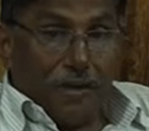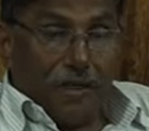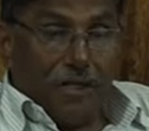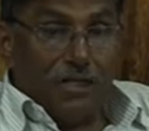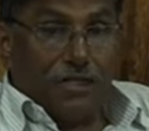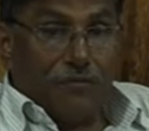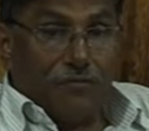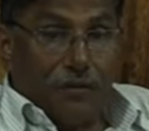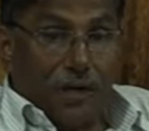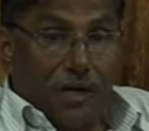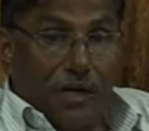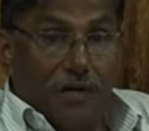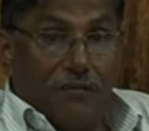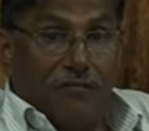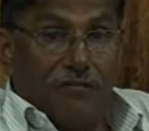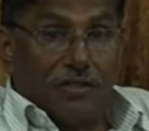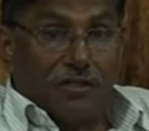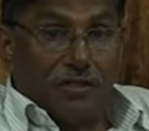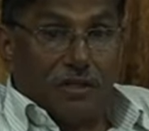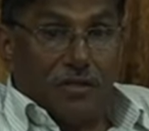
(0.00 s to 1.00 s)
His
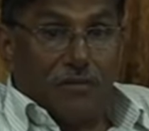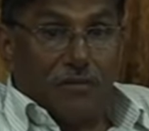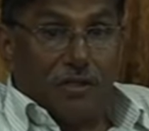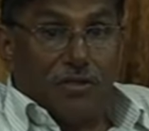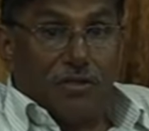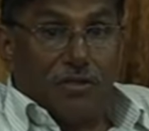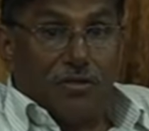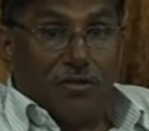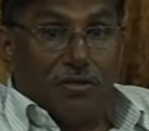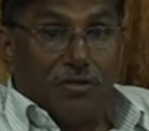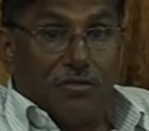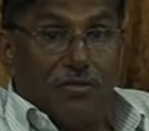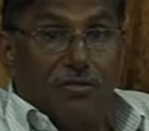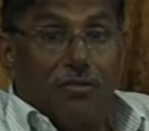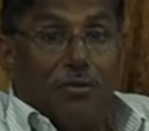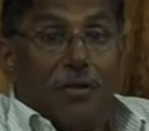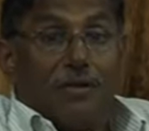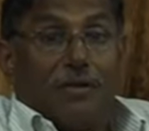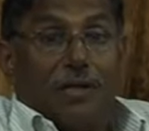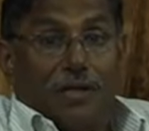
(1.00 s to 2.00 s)
freedom was limited to
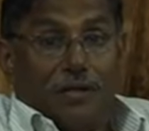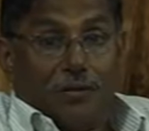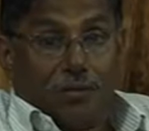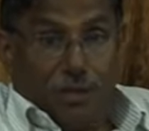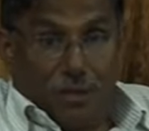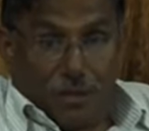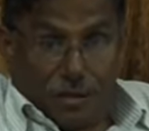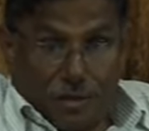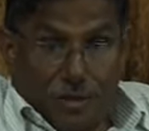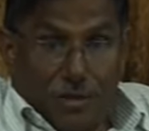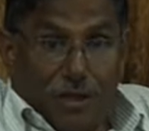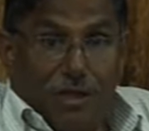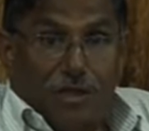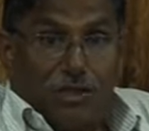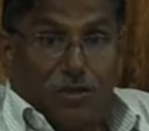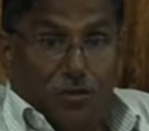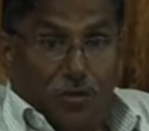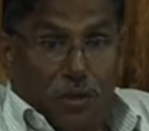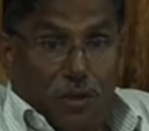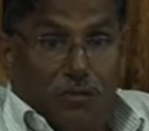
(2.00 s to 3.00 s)
do that was
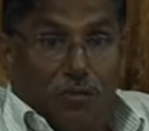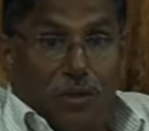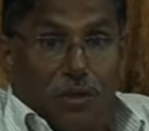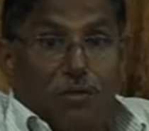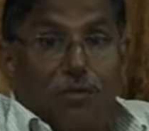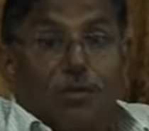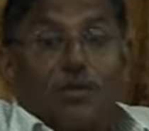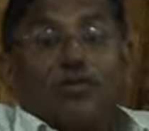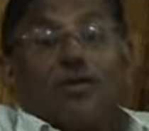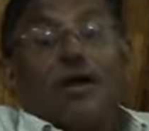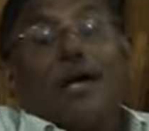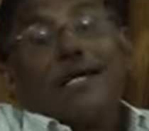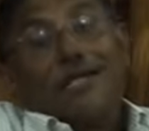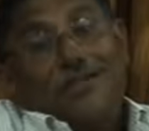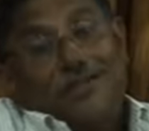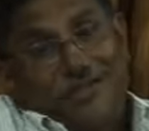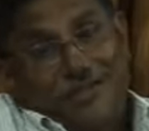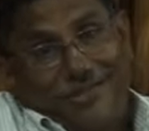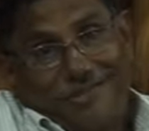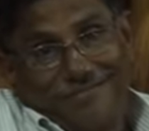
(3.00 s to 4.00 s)
God's will, what was
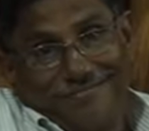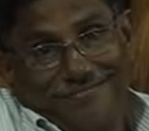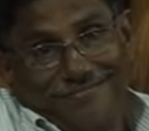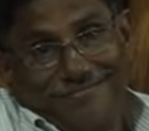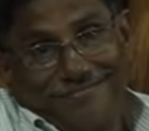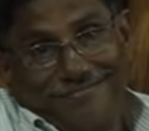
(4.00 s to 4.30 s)
right.